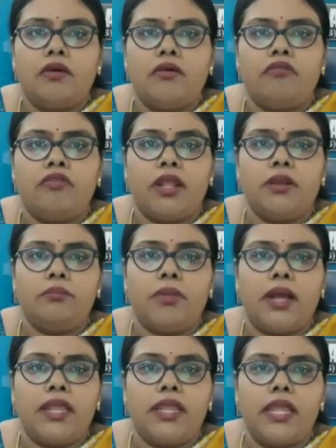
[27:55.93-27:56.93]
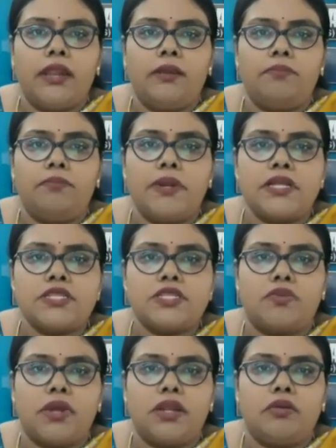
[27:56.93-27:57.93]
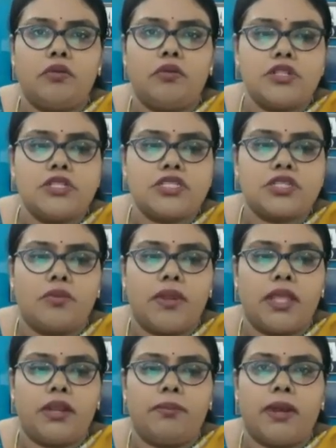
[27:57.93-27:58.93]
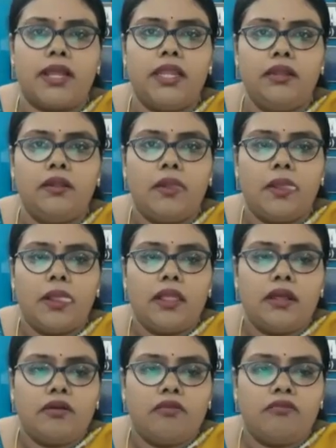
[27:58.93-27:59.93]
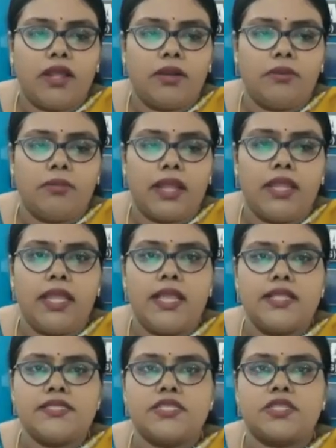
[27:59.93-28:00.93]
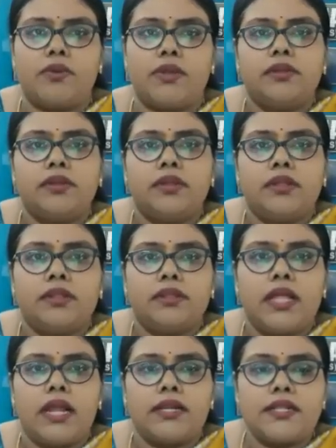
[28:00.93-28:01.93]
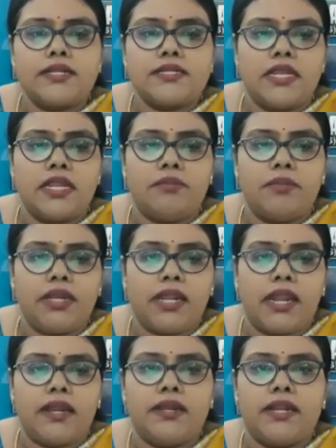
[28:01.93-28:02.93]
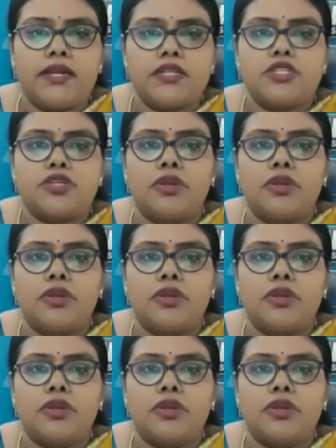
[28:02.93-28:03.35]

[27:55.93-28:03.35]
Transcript: 1 by n plus 1 whole square by 1 by n square. That is limit n tends to